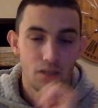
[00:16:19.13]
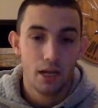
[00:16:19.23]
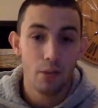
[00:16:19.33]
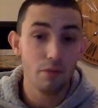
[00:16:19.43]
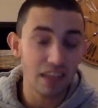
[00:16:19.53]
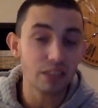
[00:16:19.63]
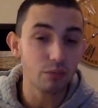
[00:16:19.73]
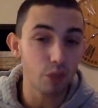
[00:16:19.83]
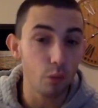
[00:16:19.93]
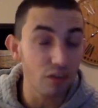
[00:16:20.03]
And we've had
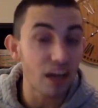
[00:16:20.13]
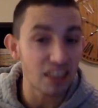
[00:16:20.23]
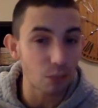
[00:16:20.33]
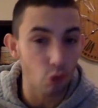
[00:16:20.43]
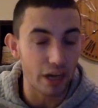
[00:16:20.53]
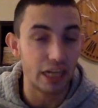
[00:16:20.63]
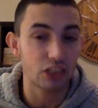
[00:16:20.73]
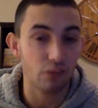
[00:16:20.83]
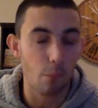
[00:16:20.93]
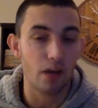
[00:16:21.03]
some great
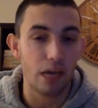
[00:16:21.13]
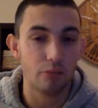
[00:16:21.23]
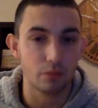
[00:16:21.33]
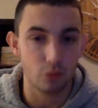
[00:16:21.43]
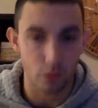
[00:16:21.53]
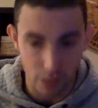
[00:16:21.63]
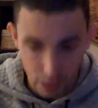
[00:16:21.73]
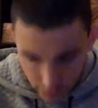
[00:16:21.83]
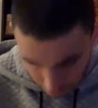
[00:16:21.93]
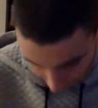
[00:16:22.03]
college football games in between that.